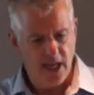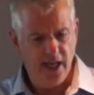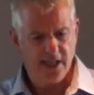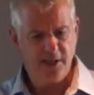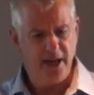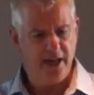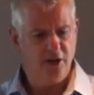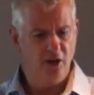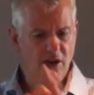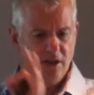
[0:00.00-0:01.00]
X amount of
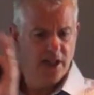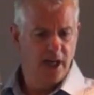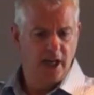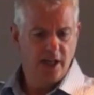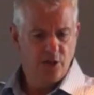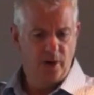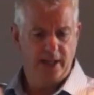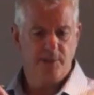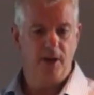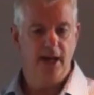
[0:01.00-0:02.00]
dollars to
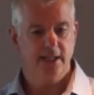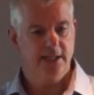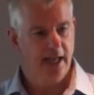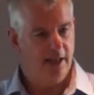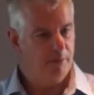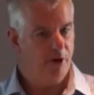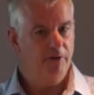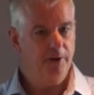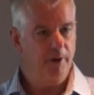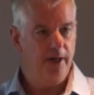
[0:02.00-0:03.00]
X plus and the
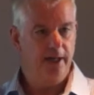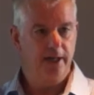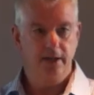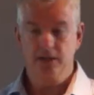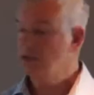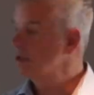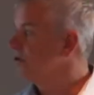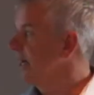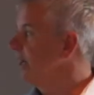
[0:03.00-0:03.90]
profitability to track